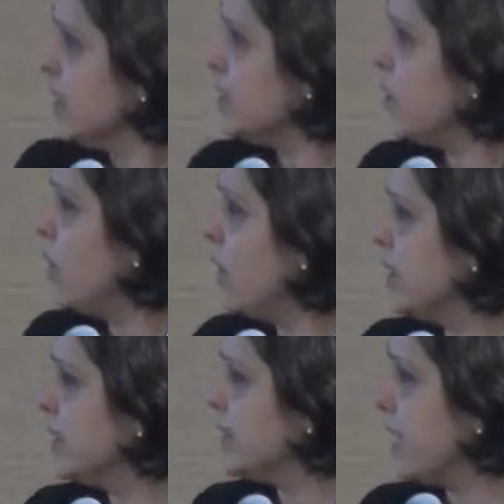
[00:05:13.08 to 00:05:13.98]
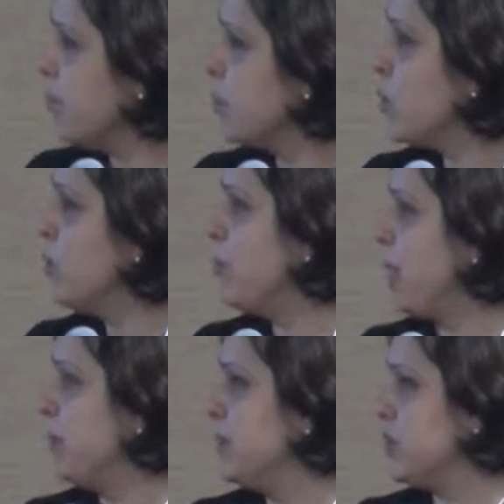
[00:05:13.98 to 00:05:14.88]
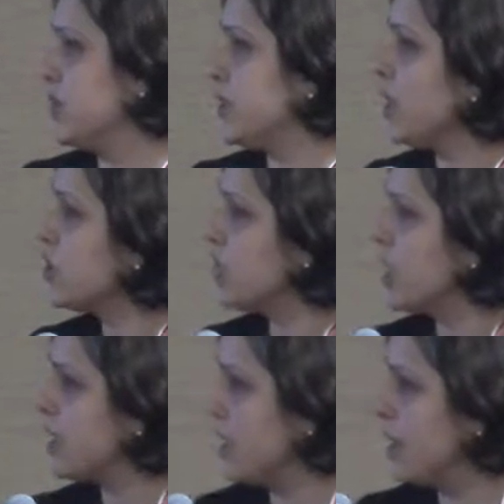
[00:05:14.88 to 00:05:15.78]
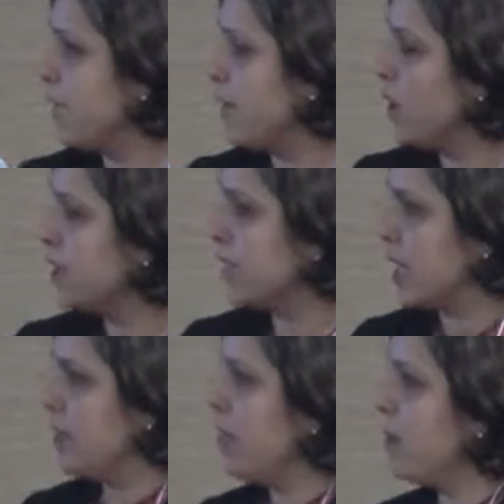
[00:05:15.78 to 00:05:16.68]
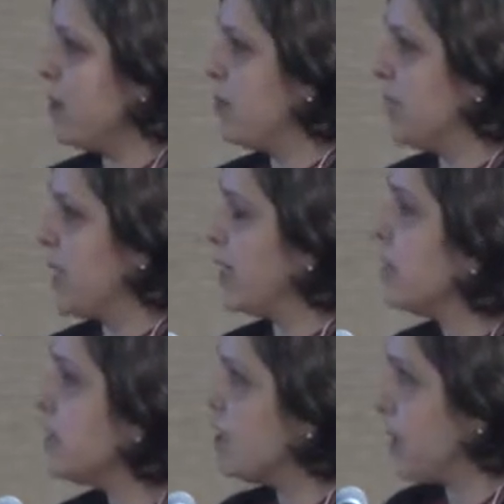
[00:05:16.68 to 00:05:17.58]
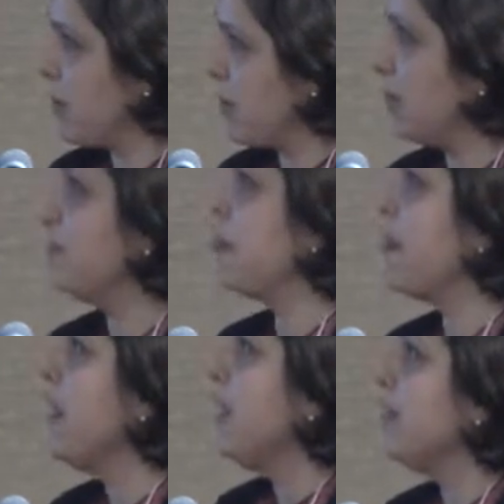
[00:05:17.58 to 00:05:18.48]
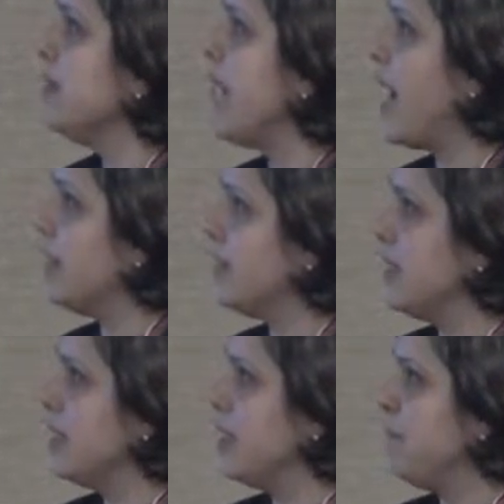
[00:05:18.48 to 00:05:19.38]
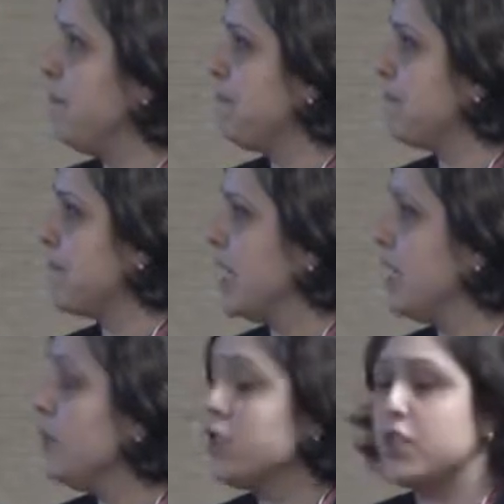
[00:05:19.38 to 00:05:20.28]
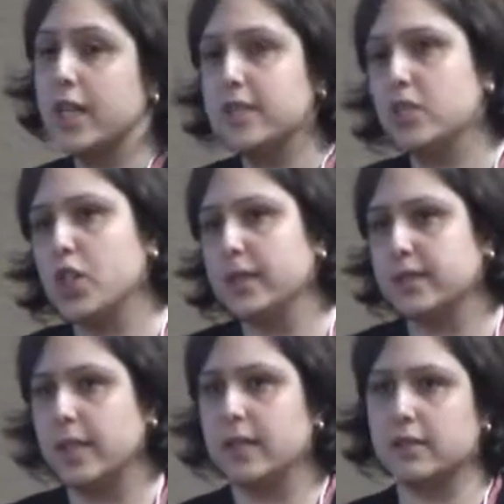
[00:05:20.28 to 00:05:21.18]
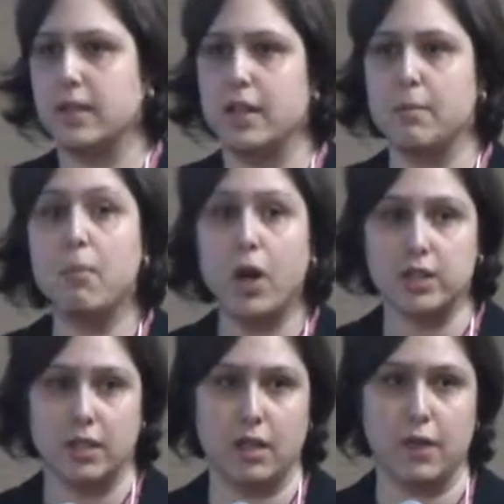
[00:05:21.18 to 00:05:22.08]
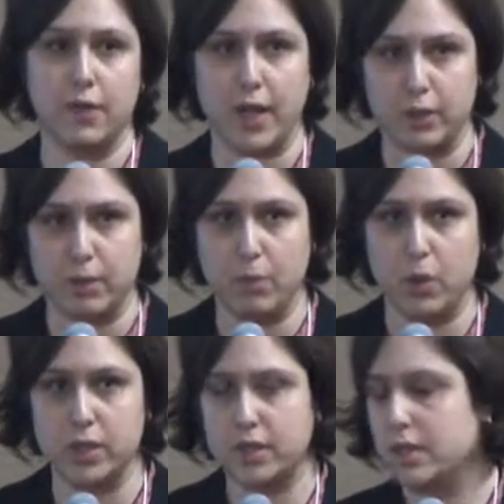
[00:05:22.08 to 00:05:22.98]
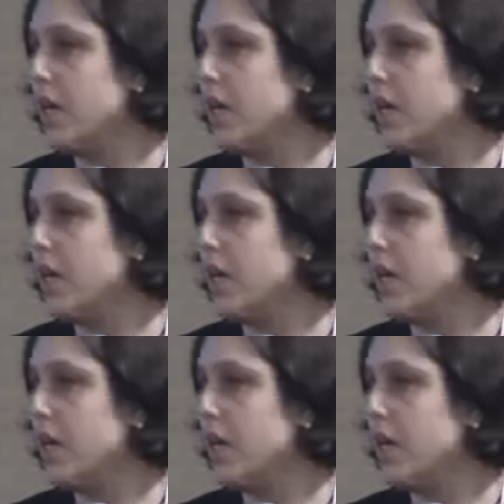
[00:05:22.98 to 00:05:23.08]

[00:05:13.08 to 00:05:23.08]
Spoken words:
So the same group who published the structure followed that paper, but another paper that in which they suggested a model of clouding pores.